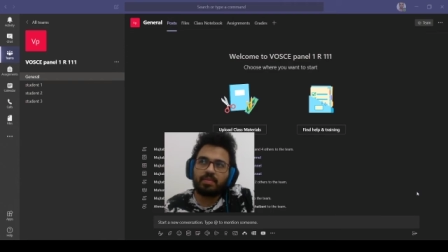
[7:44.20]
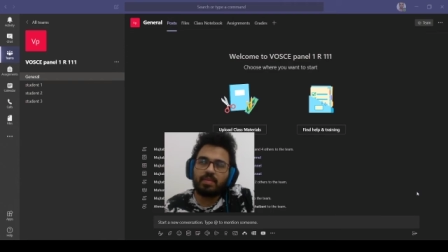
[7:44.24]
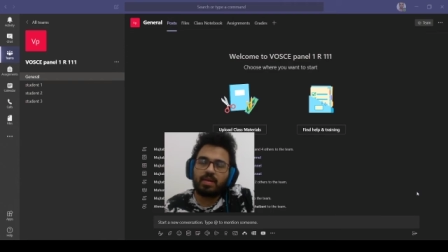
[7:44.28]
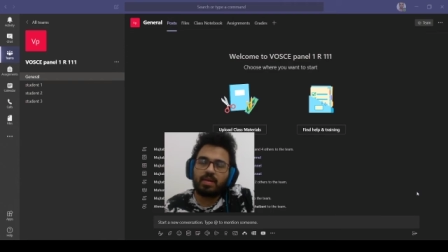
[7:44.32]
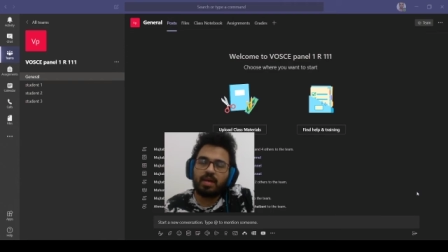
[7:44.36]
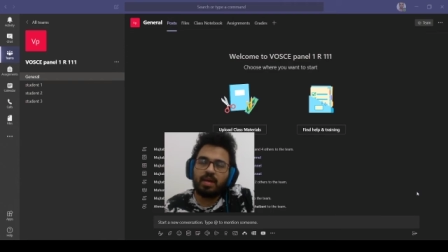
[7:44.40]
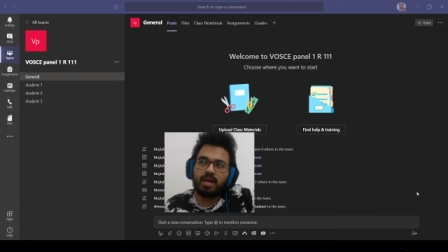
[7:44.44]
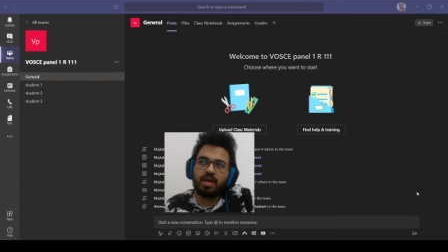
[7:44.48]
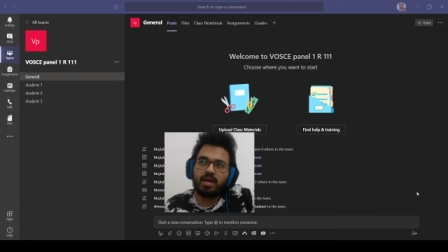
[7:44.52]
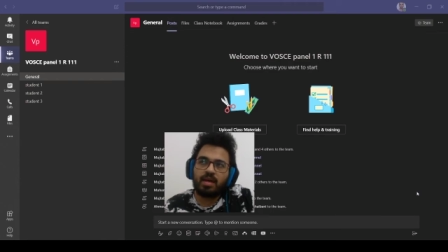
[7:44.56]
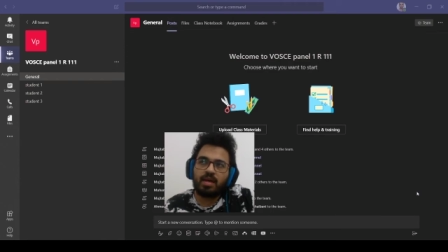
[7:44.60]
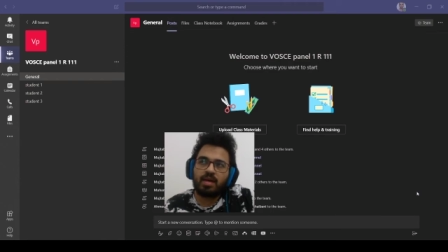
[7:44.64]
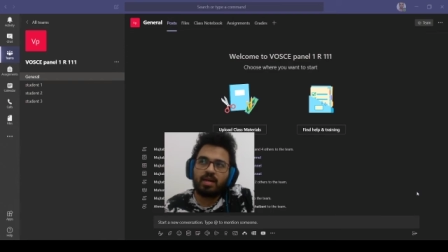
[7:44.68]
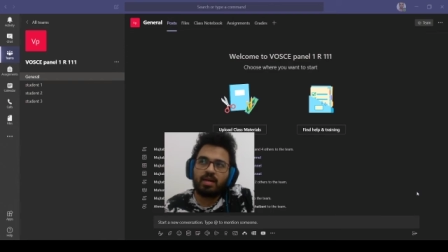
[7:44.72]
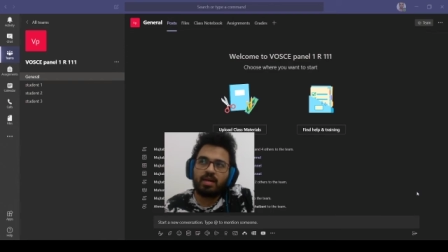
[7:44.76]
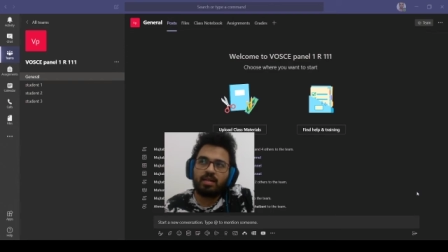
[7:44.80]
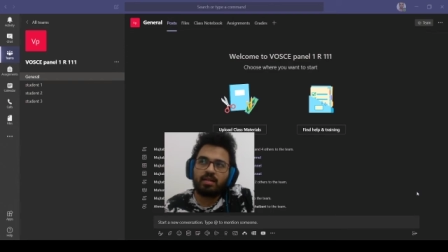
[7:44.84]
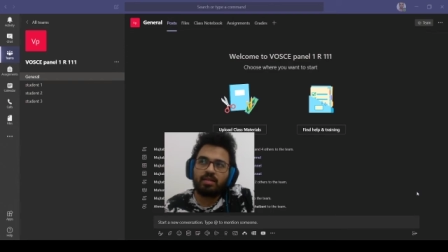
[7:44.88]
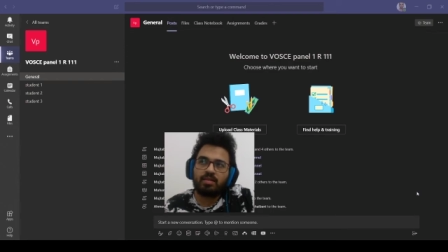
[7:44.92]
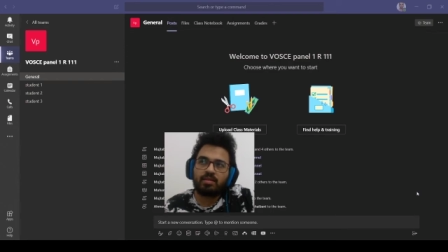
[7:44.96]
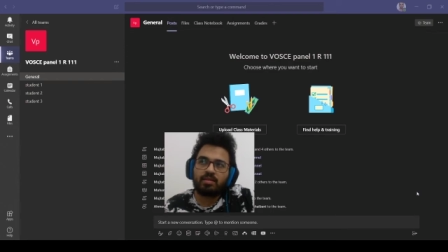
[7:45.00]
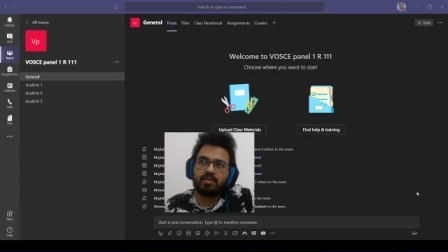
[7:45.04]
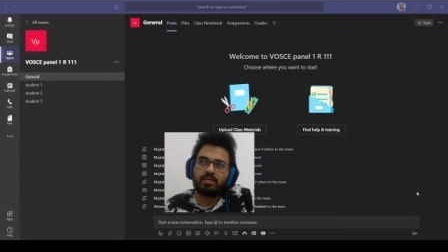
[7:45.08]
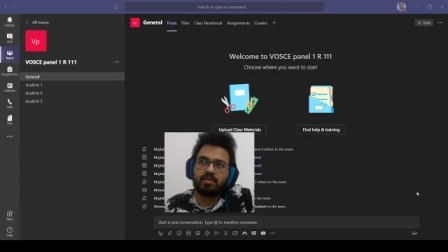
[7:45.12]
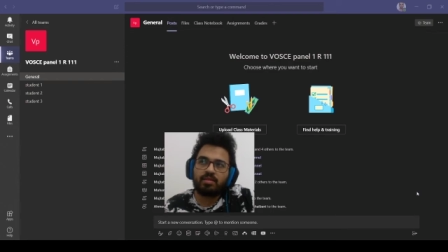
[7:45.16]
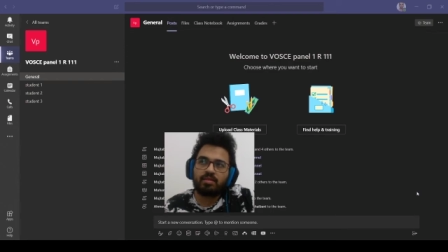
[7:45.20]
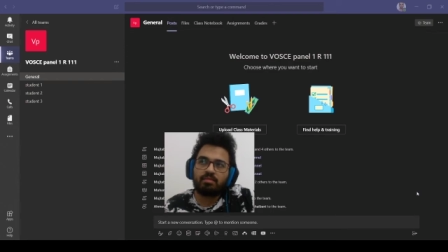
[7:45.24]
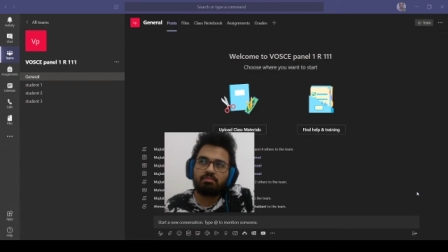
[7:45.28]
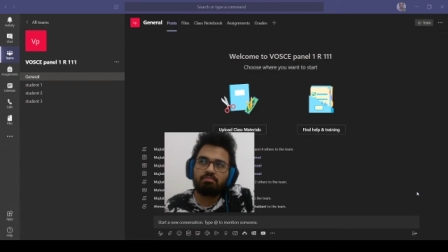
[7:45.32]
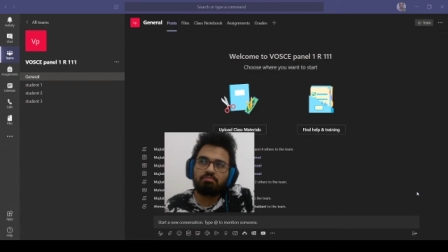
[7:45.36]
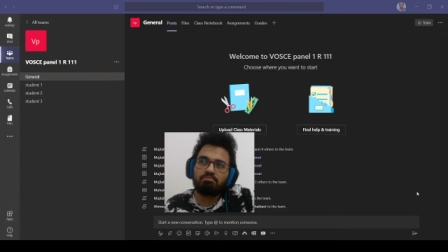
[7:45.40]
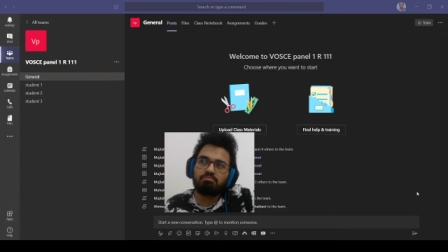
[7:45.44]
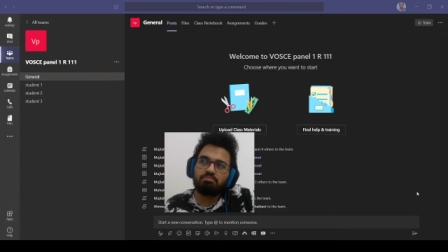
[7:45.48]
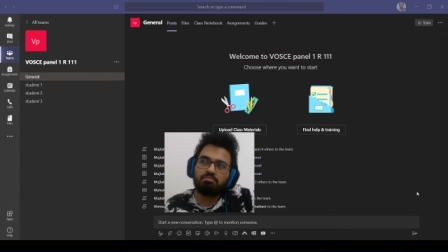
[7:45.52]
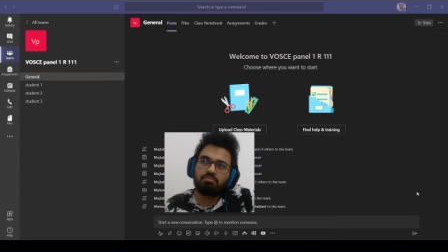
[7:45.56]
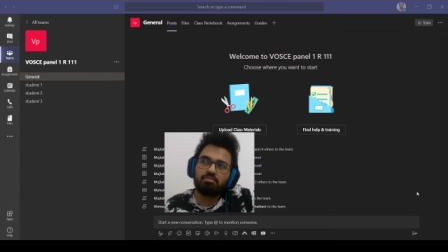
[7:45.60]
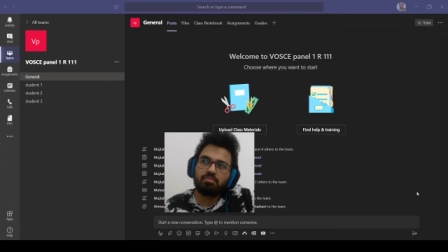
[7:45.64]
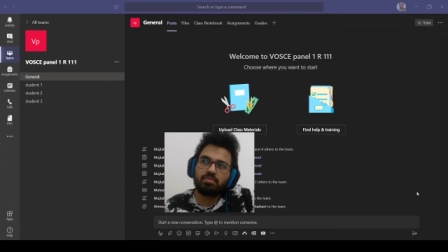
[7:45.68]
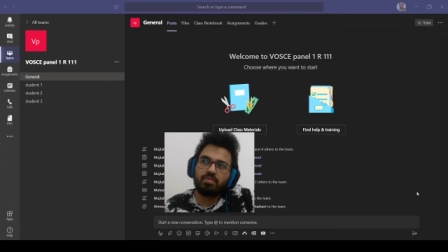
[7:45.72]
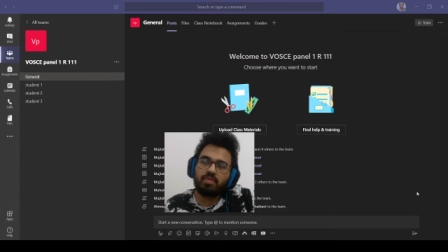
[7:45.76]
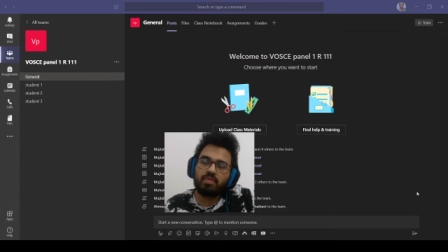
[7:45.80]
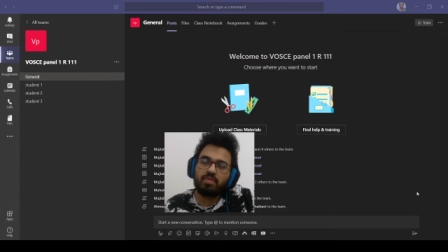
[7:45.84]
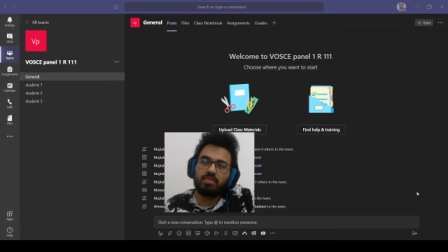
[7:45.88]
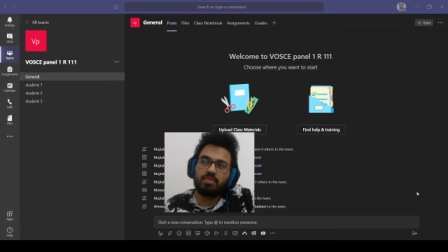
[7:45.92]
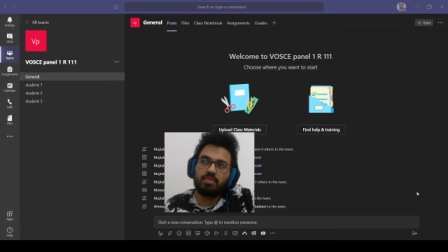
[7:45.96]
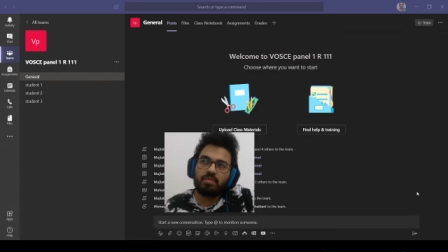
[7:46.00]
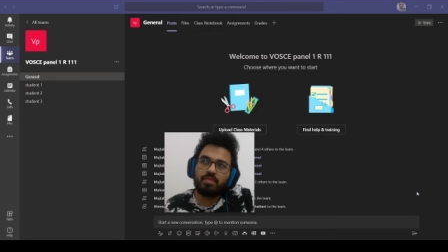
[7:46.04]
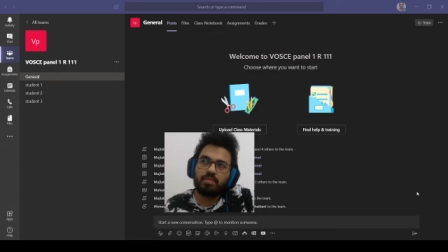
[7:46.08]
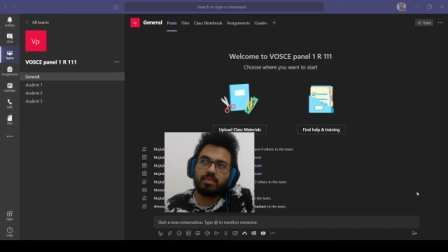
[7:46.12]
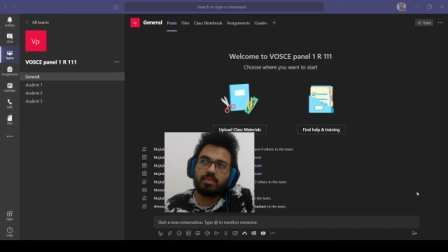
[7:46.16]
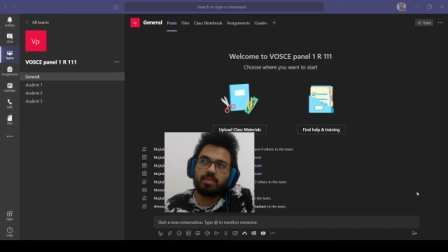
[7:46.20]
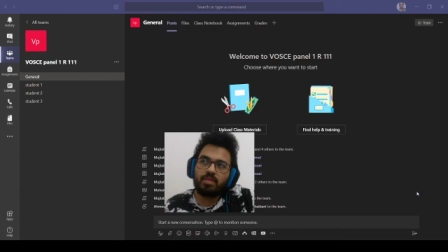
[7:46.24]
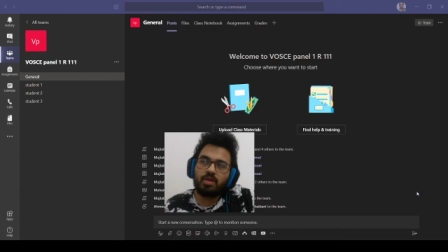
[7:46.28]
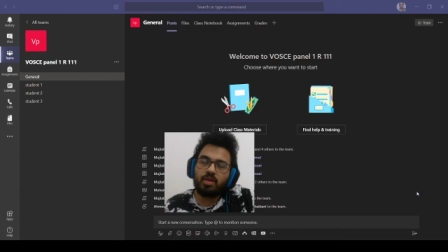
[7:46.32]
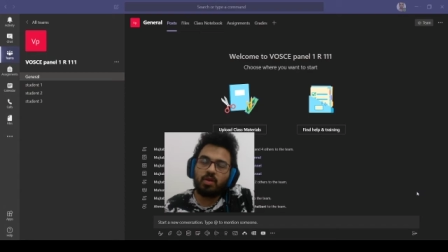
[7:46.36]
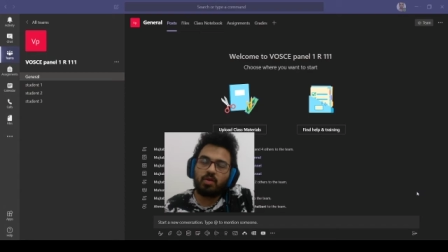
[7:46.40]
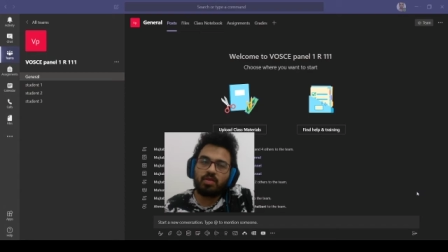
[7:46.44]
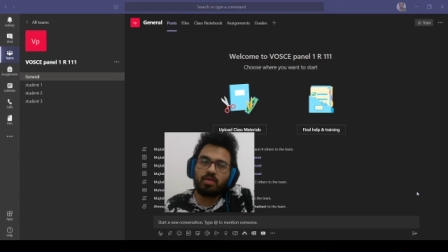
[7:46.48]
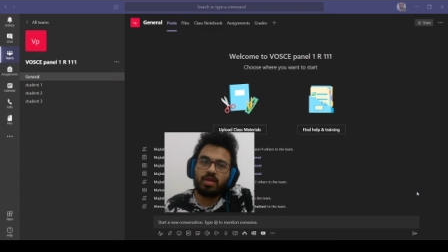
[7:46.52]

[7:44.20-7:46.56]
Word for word: And, you know,